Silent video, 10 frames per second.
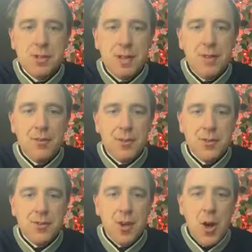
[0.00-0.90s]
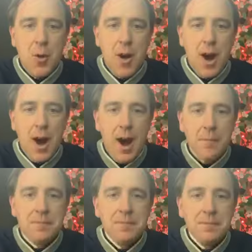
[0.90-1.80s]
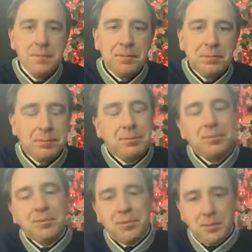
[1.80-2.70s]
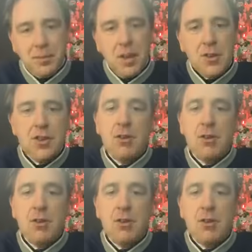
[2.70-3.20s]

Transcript: as ever. So, um, so